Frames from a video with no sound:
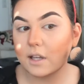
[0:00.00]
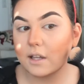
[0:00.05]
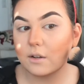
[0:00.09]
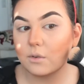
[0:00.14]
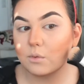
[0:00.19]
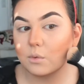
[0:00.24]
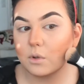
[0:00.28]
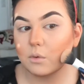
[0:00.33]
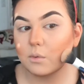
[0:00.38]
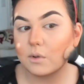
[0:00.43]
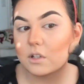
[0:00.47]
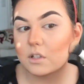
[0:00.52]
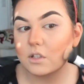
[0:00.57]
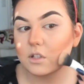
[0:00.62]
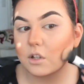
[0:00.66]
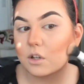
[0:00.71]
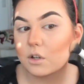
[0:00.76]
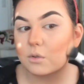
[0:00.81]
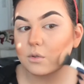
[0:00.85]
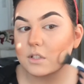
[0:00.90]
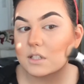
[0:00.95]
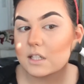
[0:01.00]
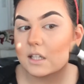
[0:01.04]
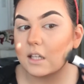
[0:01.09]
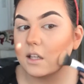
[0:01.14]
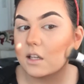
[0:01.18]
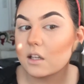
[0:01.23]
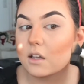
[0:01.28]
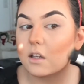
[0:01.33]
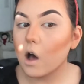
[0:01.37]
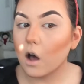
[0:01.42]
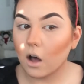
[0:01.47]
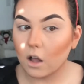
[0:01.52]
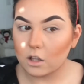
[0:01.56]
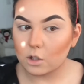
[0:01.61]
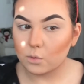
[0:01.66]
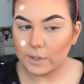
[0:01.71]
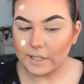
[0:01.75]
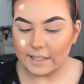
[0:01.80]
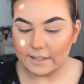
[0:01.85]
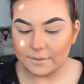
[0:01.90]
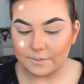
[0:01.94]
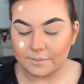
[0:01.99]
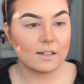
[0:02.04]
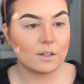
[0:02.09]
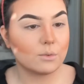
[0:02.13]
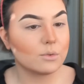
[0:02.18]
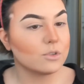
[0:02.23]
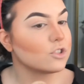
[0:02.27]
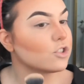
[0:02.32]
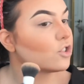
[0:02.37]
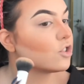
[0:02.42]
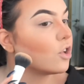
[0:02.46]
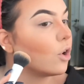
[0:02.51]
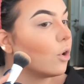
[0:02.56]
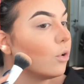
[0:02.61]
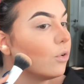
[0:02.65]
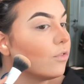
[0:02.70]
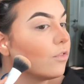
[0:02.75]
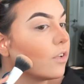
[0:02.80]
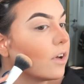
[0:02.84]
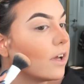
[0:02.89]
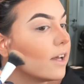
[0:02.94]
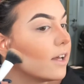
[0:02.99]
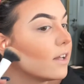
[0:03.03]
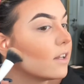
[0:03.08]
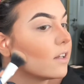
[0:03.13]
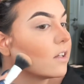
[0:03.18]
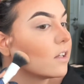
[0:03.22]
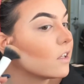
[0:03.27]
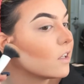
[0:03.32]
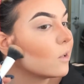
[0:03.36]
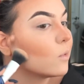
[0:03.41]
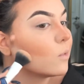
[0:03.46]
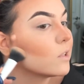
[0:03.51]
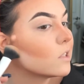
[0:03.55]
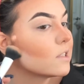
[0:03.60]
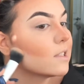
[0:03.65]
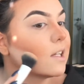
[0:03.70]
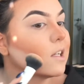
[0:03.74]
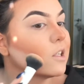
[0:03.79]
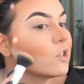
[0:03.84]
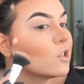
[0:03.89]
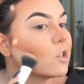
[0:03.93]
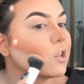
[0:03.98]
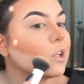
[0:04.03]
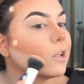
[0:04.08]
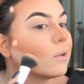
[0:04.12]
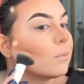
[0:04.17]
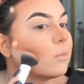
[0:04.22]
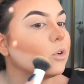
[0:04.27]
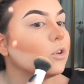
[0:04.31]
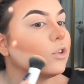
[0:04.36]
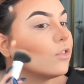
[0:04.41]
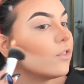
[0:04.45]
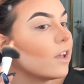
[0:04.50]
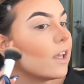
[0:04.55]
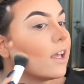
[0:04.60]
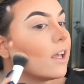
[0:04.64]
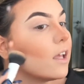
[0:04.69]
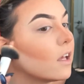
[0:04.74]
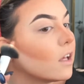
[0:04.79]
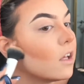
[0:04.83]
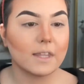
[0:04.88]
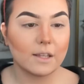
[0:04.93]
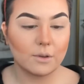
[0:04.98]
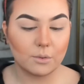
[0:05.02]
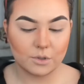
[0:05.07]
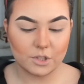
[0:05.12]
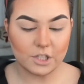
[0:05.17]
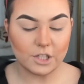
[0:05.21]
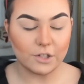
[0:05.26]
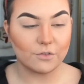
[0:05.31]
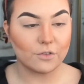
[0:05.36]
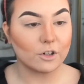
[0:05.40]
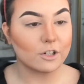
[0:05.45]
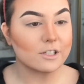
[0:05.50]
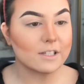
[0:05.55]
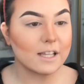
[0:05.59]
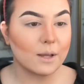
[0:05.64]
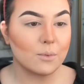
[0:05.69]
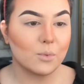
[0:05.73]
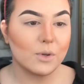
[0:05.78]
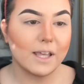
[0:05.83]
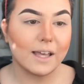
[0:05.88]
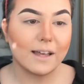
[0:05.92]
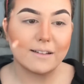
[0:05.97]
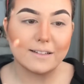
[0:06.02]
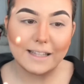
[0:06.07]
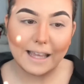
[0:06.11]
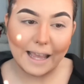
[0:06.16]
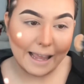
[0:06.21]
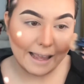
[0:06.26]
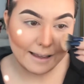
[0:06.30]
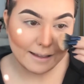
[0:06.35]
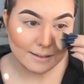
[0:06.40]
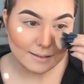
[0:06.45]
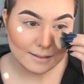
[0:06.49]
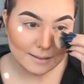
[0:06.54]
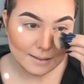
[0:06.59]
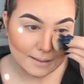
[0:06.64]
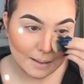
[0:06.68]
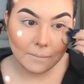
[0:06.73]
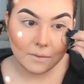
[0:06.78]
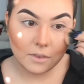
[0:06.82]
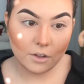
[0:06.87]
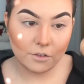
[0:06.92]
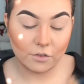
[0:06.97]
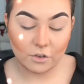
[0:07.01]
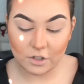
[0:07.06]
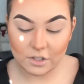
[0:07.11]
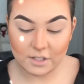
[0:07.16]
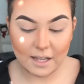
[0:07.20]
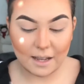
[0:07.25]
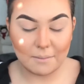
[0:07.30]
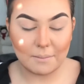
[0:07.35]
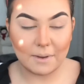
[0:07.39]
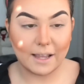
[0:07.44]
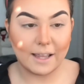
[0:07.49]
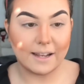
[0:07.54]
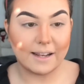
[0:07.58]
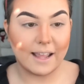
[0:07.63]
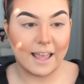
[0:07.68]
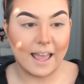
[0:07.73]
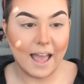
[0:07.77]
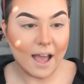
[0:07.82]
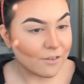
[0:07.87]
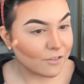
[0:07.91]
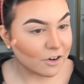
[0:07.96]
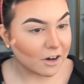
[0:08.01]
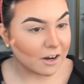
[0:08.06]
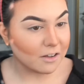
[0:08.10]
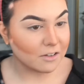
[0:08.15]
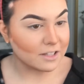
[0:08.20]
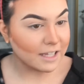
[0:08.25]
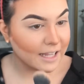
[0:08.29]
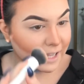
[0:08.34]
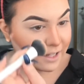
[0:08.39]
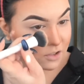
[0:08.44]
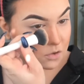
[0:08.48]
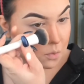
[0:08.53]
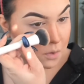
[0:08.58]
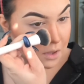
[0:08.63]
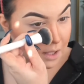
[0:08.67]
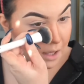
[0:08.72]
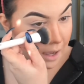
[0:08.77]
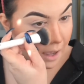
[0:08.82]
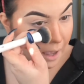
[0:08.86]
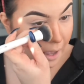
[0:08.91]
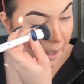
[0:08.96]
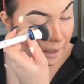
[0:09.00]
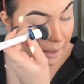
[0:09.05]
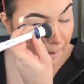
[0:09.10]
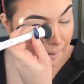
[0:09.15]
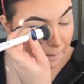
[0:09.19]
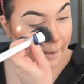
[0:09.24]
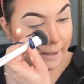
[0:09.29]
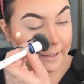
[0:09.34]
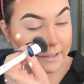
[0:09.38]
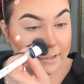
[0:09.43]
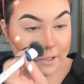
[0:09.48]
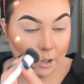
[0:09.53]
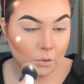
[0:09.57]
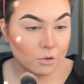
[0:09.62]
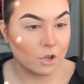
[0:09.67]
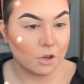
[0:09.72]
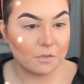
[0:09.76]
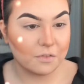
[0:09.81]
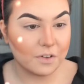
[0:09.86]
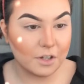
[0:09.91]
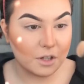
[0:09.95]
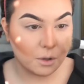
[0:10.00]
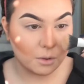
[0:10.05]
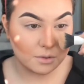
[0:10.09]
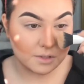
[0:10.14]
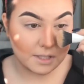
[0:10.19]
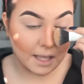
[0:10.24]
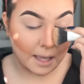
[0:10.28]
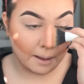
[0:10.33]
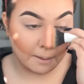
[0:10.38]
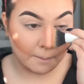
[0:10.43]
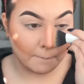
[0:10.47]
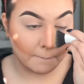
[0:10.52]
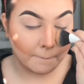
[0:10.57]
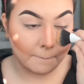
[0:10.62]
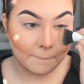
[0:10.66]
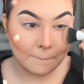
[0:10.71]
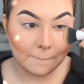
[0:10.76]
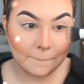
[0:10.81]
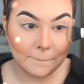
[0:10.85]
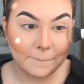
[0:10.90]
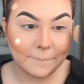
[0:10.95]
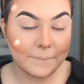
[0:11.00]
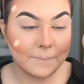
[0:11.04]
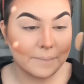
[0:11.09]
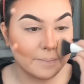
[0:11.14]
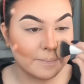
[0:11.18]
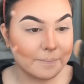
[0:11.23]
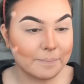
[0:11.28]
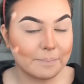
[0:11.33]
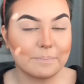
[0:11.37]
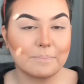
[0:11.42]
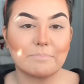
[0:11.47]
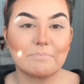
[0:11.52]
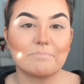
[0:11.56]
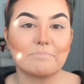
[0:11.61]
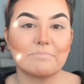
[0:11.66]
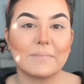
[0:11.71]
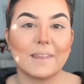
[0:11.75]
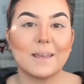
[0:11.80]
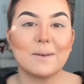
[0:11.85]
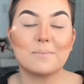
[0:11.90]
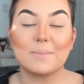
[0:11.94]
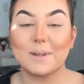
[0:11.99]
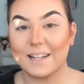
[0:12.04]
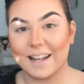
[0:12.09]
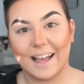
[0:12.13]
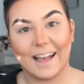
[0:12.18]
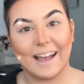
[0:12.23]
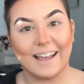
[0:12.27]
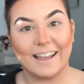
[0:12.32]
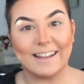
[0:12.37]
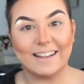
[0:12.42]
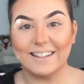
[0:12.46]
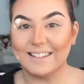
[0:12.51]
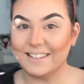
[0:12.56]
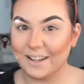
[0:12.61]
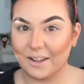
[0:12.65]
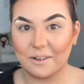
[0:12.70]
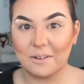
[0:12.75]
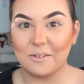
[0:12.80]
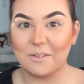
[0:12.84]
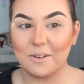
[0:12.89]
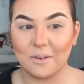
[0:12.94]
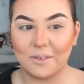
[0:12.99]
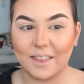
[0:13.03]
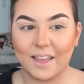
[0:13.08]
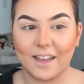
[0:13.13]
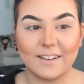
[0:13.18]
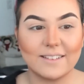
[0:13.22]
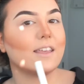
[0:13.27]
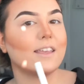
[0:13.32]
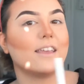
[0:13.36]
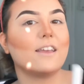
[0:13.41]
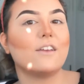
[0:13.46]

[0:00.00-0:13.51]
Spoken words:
And we went to go see Halloween. It was so fun. It was such a good movie. It was the first time we held hands. The first time I had ever held hands with a guy. I don't know if he knows that, but hi, now you know that.